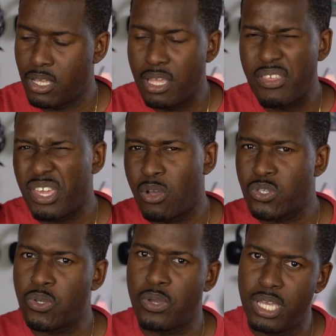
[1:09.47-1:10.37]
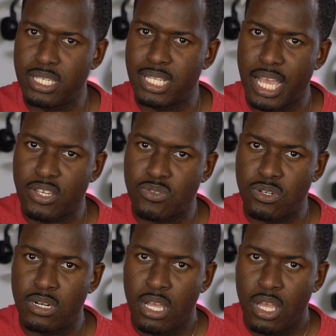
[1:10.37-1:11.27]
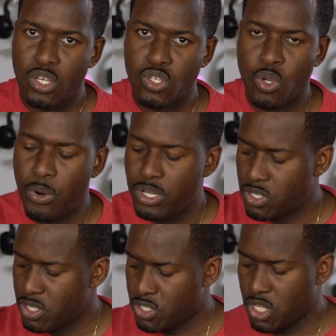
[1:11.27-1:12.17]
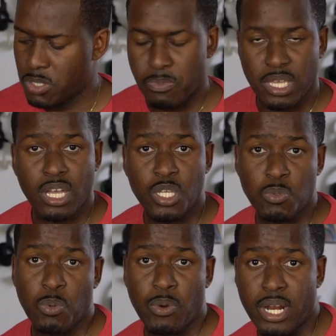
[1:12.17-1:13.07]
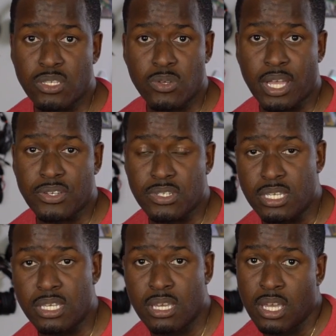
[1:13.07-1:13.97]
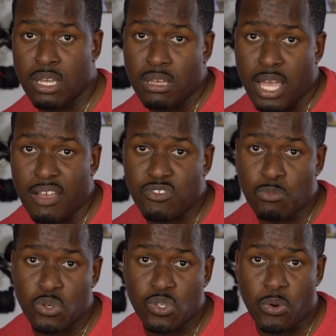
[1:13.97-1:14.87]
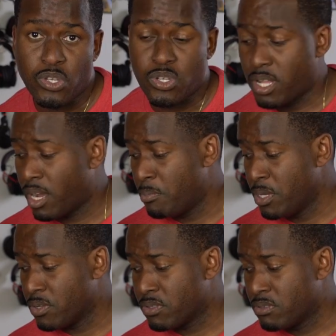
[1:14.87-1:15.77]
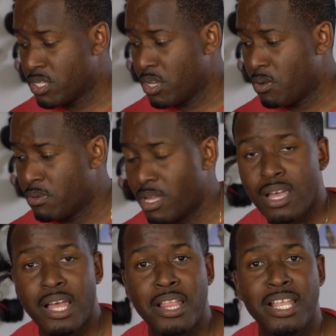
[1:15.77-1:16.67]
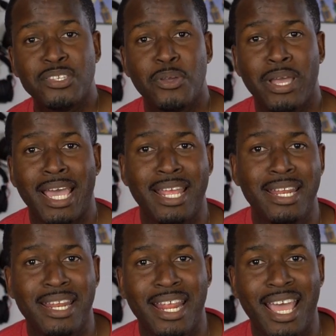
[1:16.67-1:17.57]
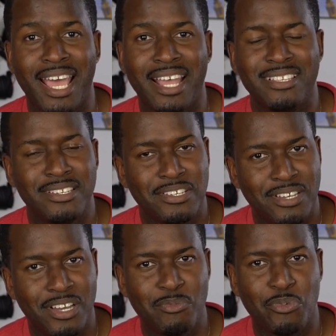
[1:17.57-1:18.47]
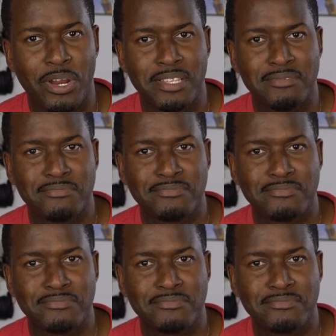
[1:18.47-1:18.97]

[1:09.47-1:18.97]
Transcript: The other thing also is an extra storage just because we wanted to actually have some more storage on our build. So let's go ahead and upgrade.